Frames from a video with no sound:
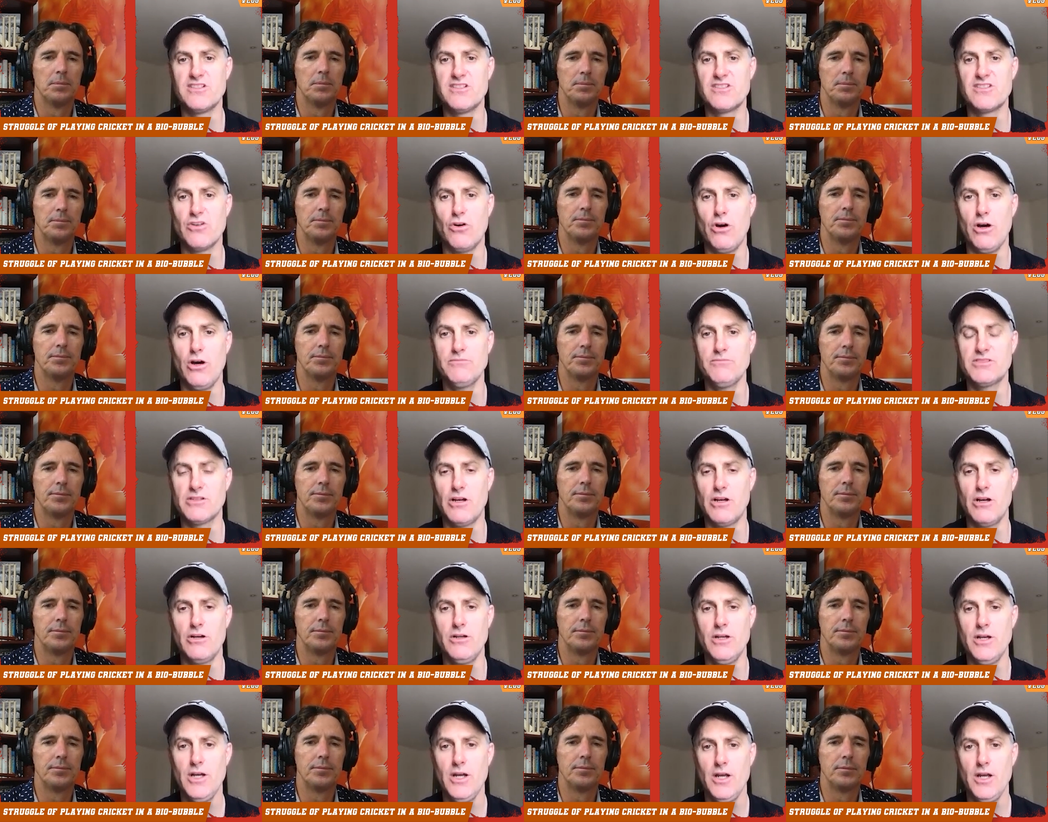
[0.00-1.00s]
Speaker 1: of time. So
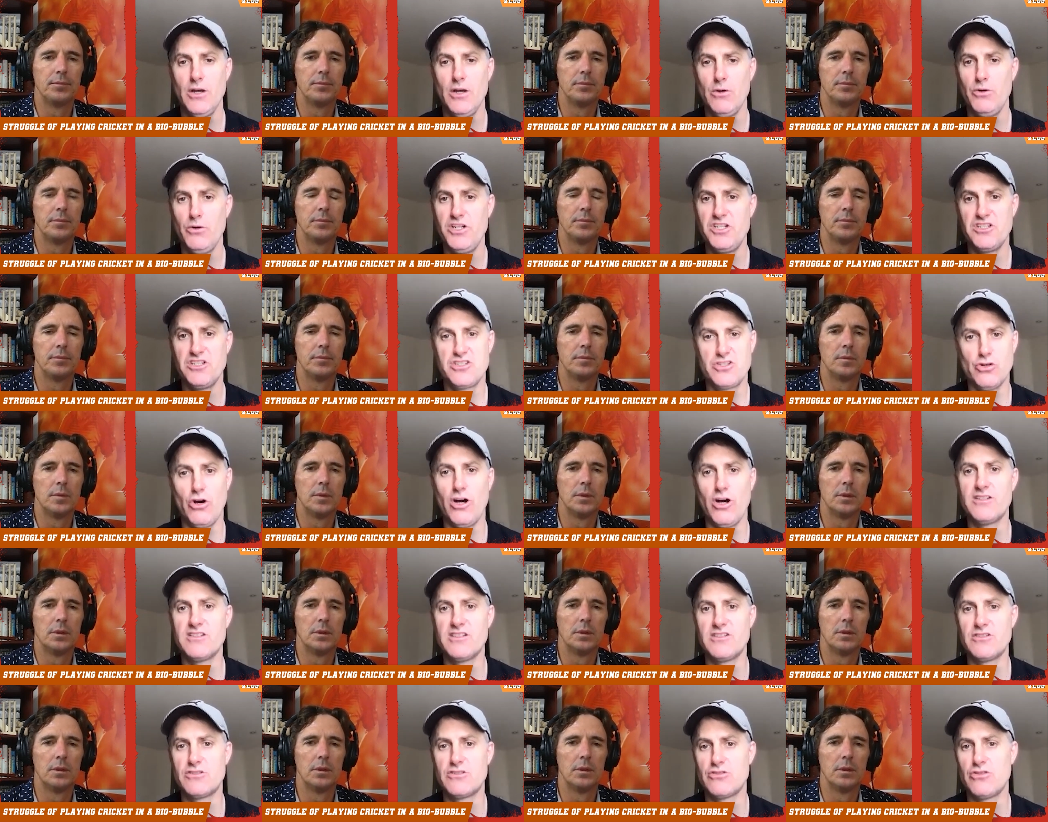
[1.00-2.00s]
we just tried
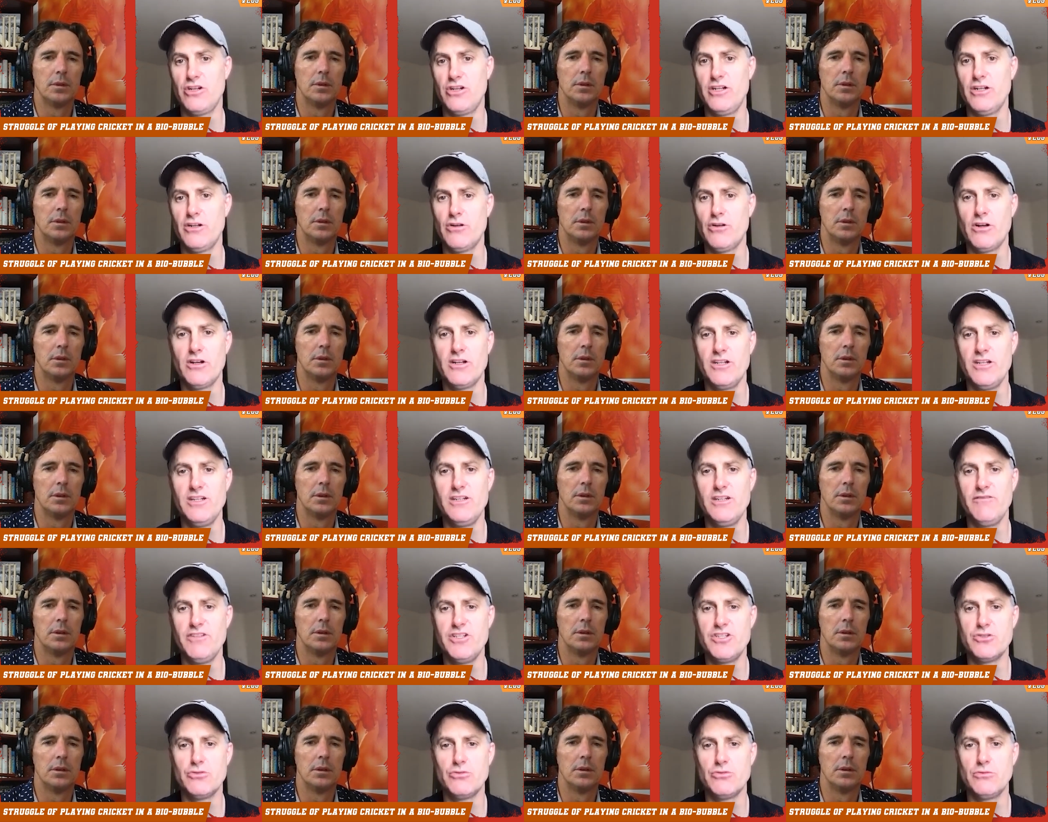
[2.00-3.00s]
to treat it on an
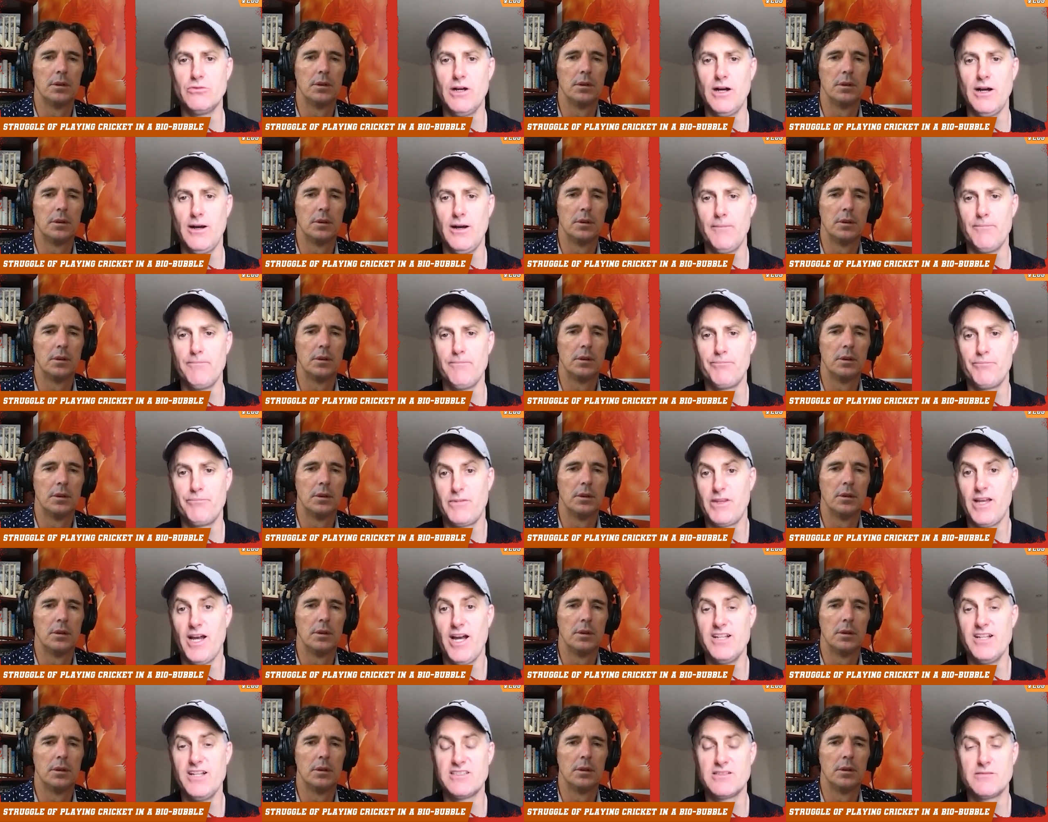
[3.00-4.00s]
individual um,
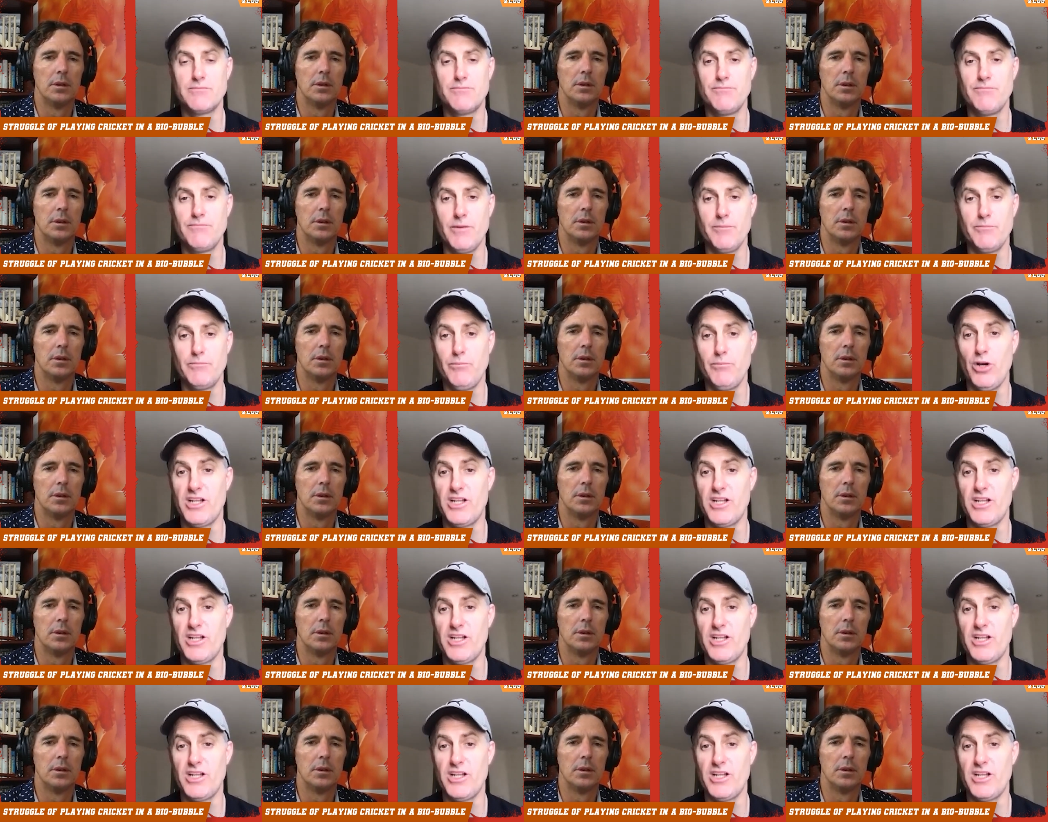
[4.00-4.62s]
case by